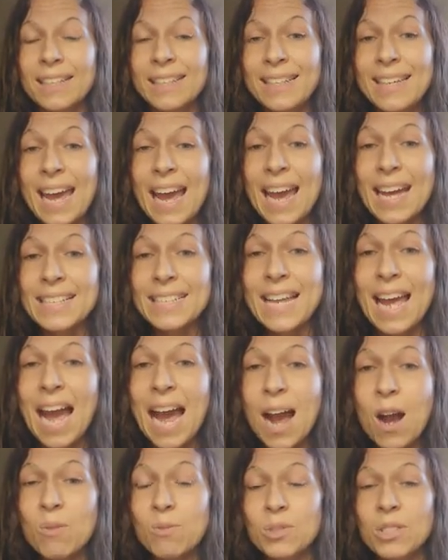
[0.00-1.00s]
"Get
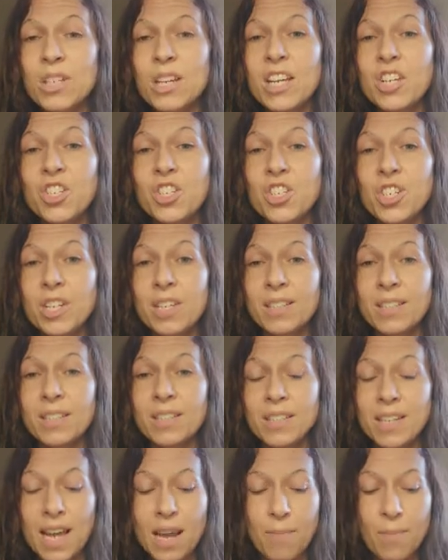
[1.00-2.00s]
out in
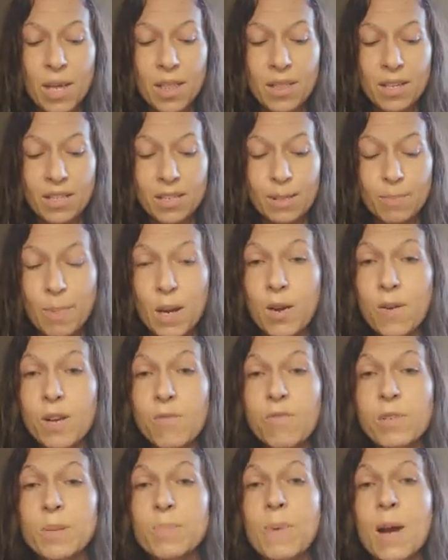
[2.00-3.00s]
Jesus' name." And the
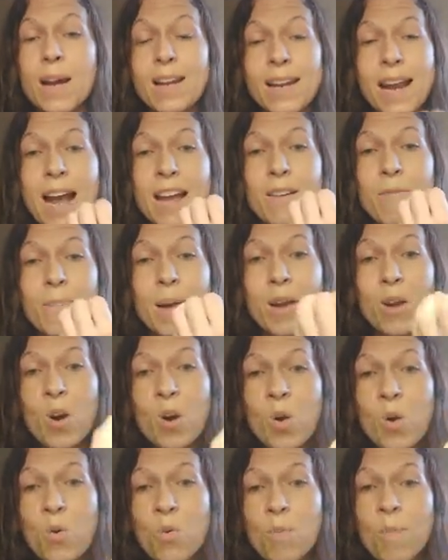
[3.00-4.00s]
spirit responded out of my
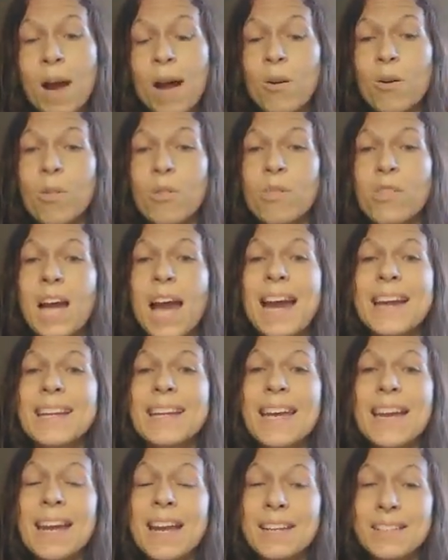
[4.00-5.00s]
own mouth, "I
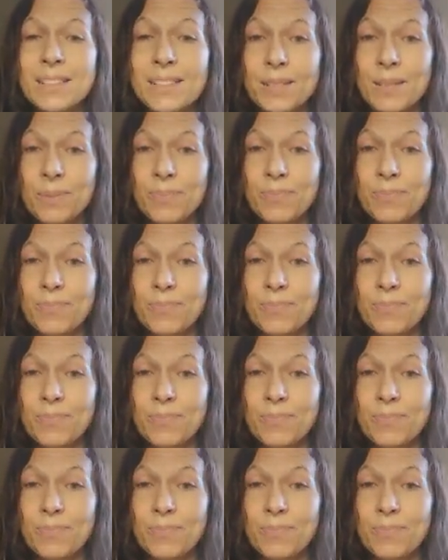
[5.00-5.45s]
can't.